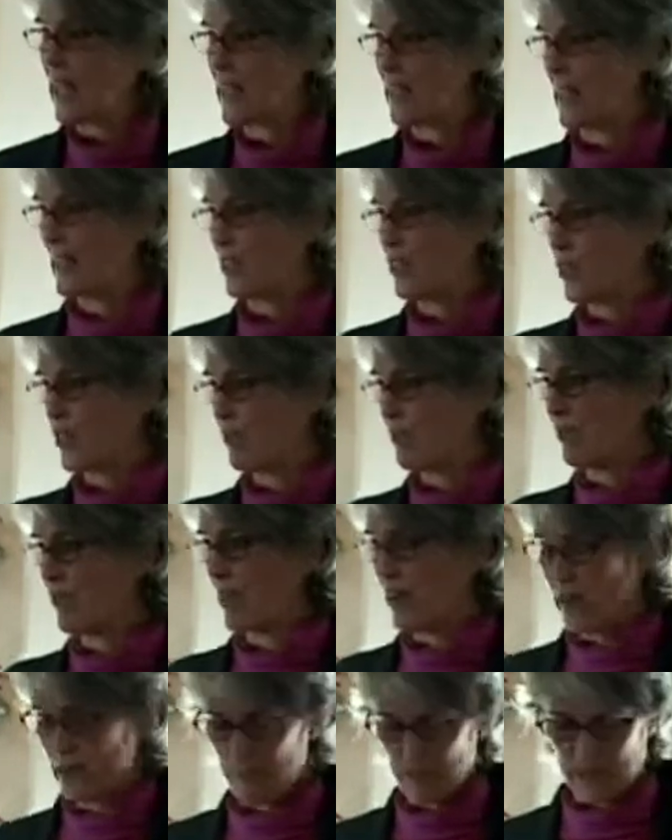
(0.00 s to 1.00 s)
you see that there's a
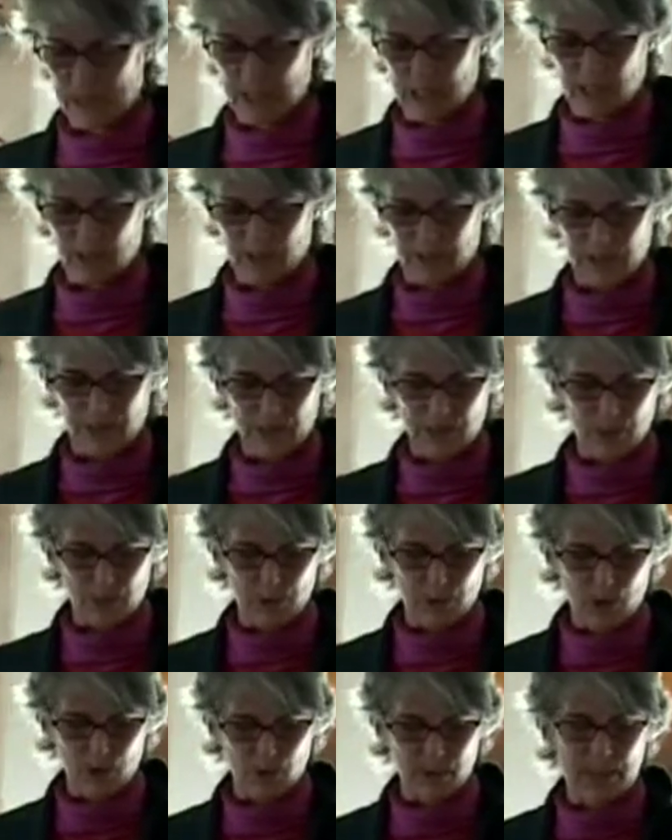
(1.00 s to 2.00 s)
very big difference
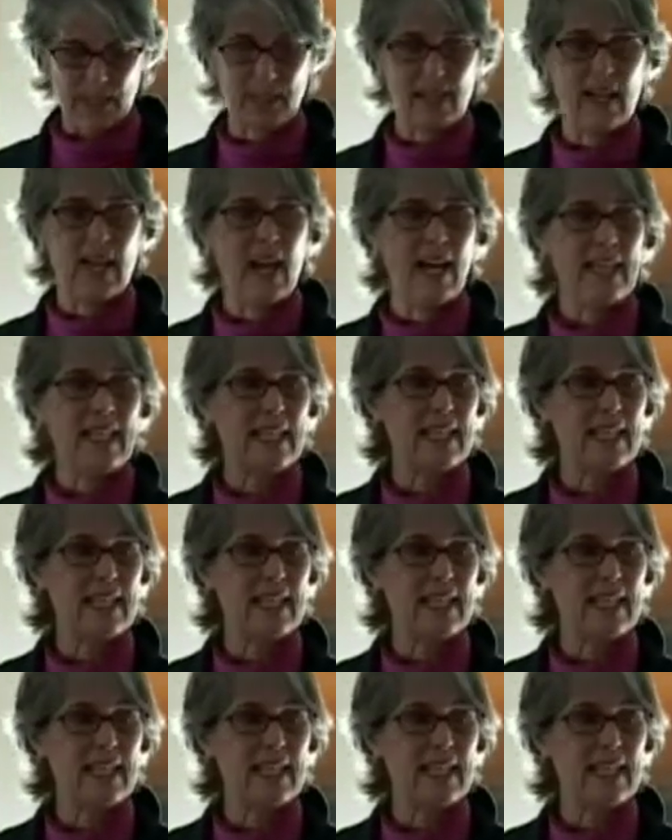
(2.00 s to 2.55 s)
between